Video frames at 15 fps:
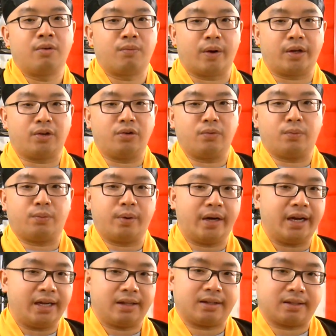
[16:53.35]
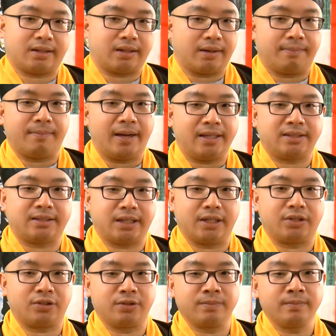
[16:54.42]
When you read the
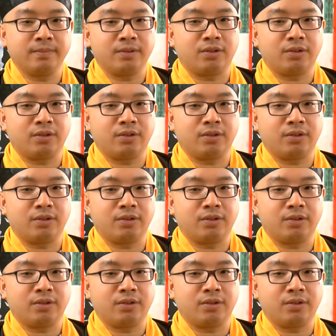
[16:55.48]
message,